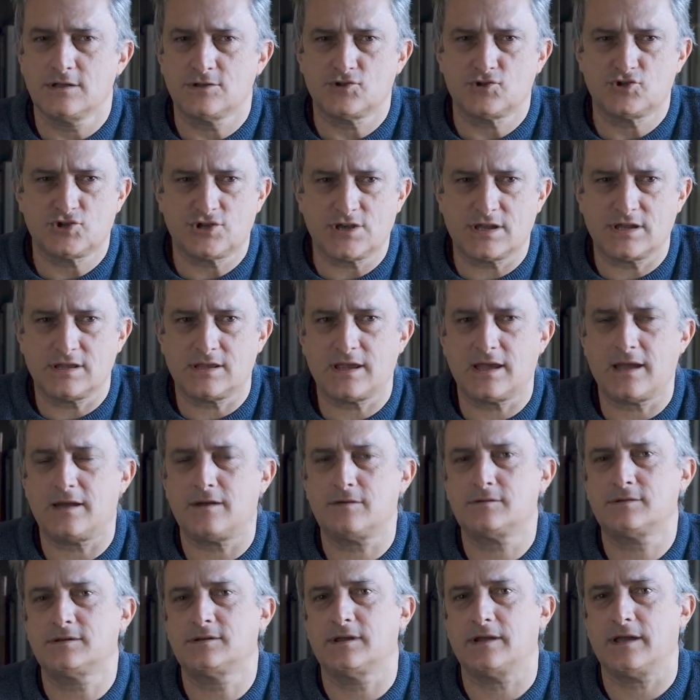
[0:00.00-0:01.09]
check it
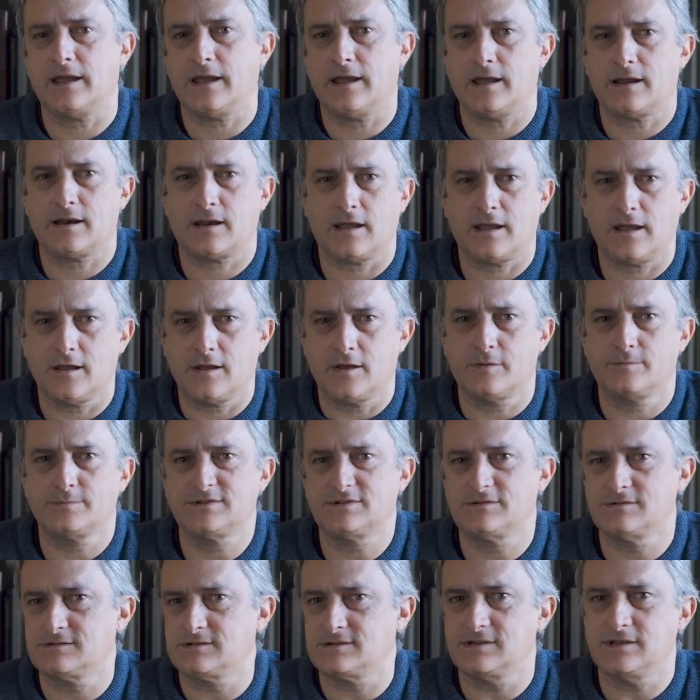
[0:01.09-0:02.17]
out, and I hope
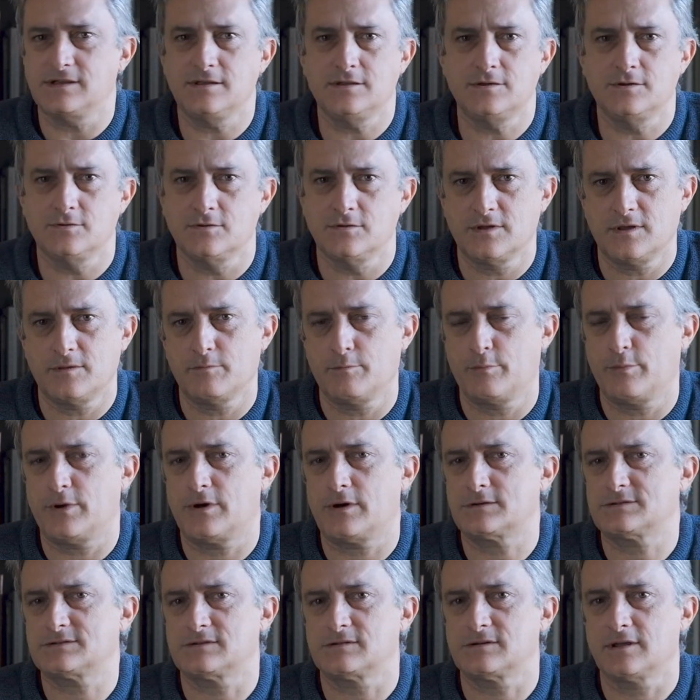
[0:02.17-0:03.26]
to see you in
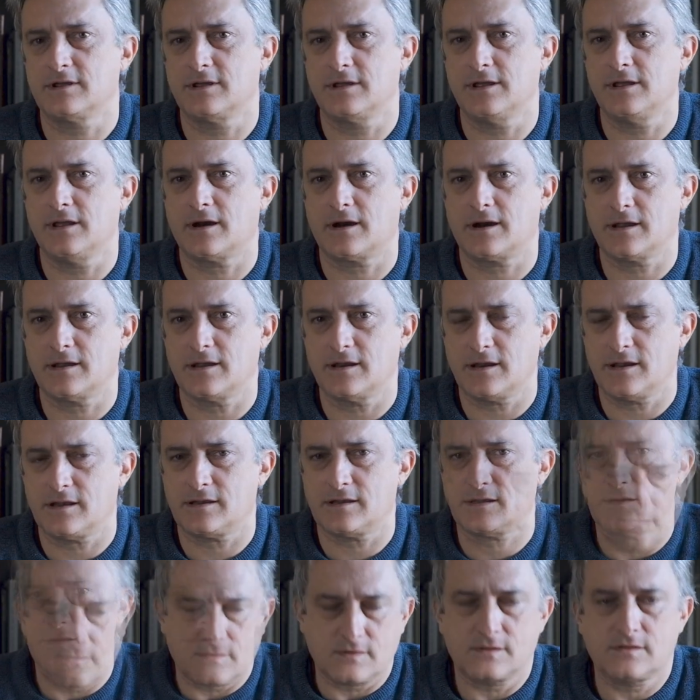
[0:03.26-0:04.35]
person here in
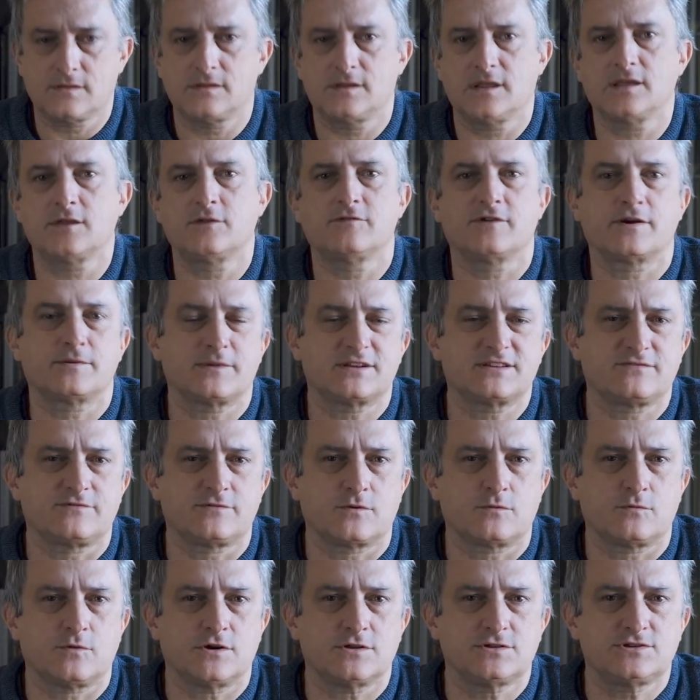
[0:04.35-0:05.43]
Italy. Thank you very much
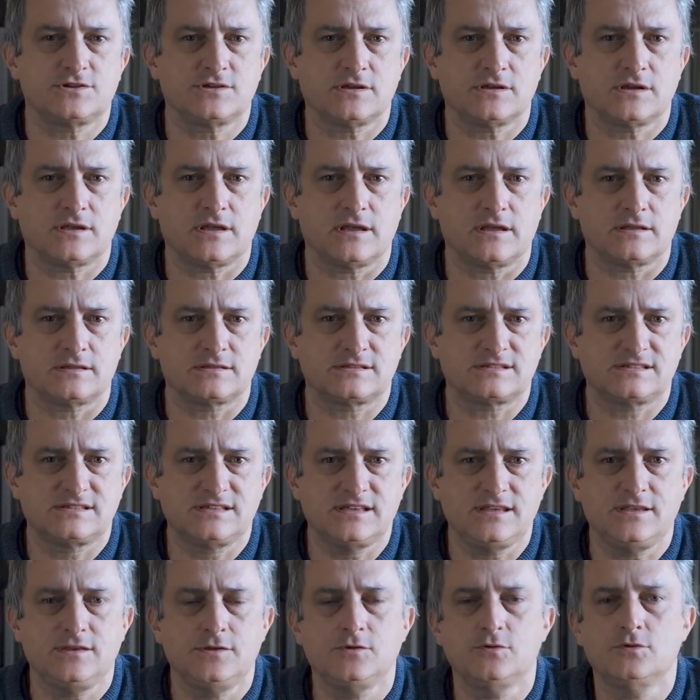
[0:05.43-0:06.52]
for watching, and
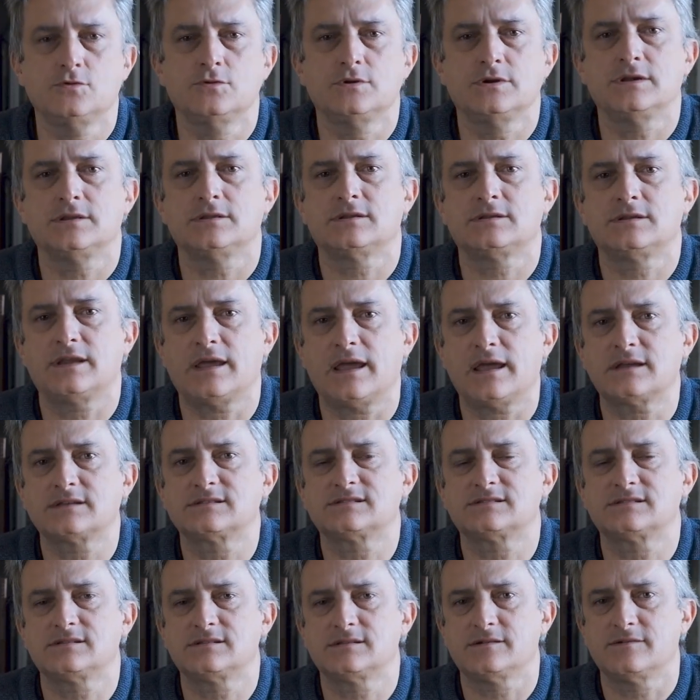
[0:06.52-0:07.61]
see you in the
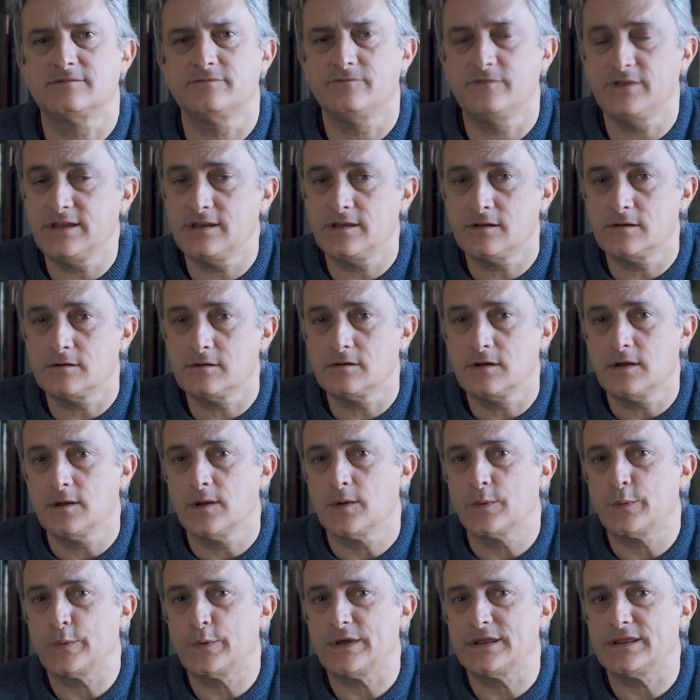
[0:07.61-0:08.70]
next video
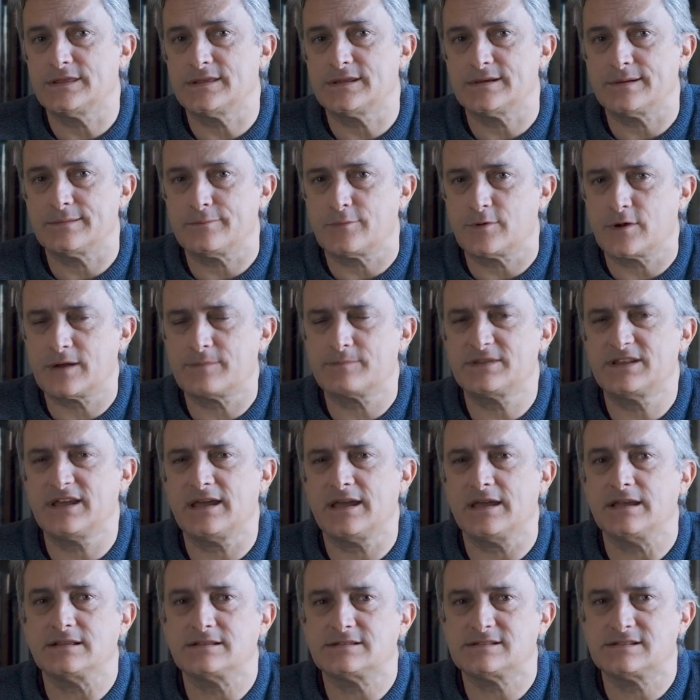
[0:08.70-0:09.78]
with more
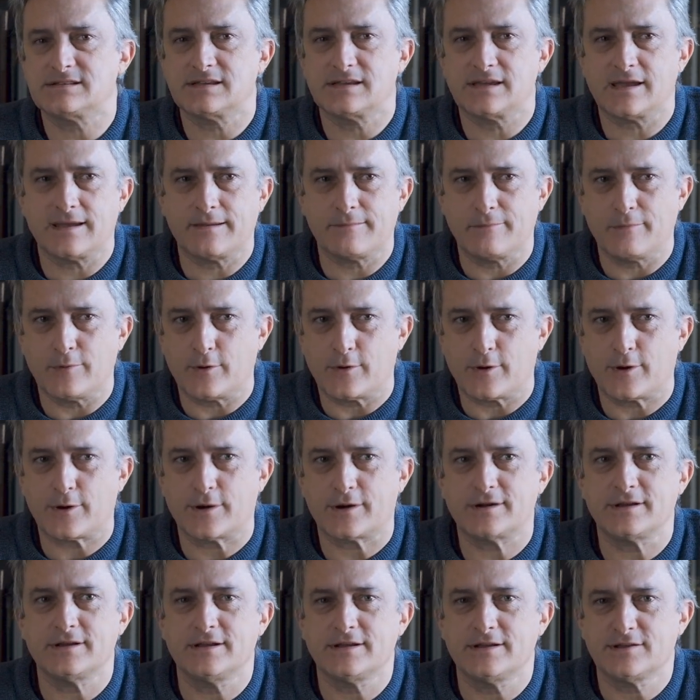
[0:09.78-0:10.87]
updates and
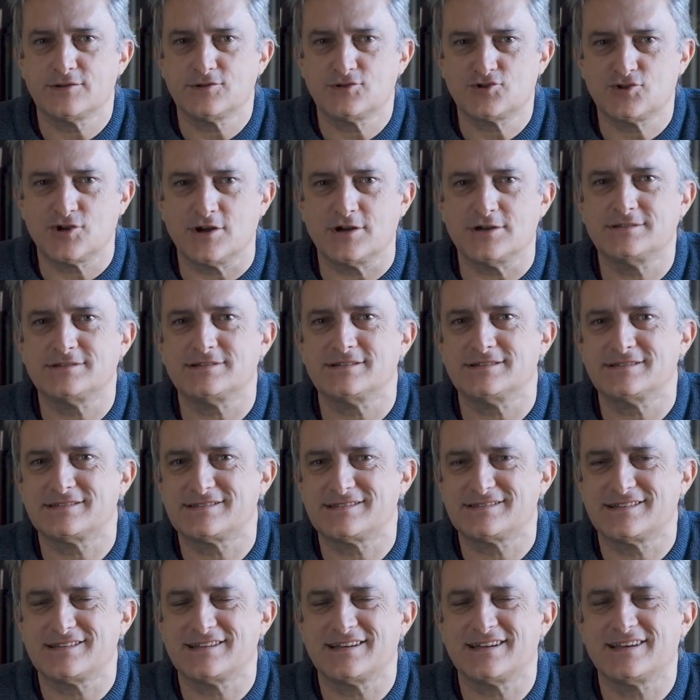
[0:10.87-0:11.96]
more
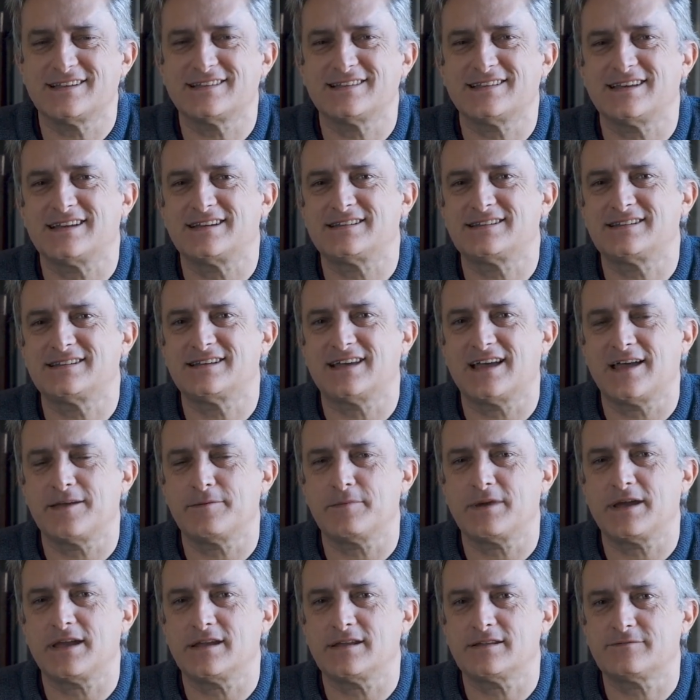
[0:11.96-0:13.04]
choices that I
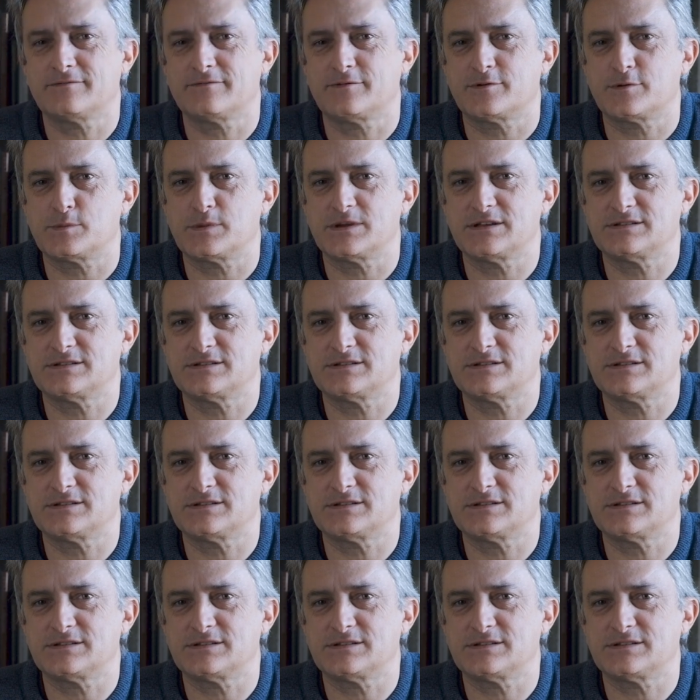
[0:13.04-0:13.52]
made for my